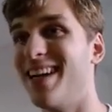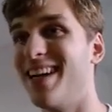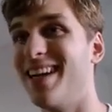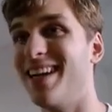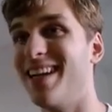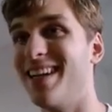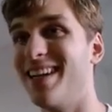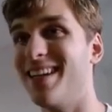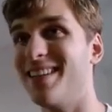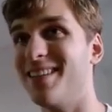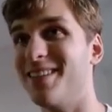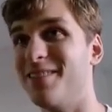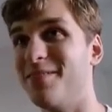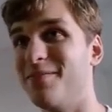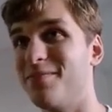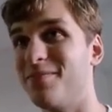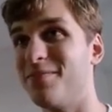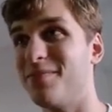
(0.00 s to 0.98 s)
and
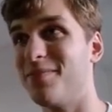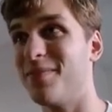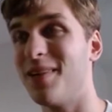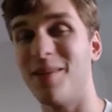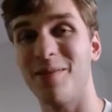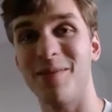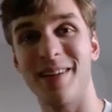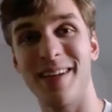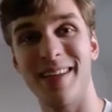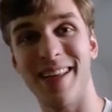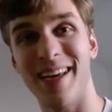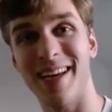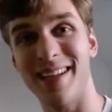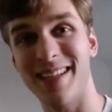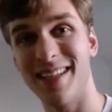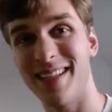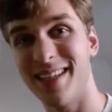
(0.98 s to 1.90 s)
um, not really that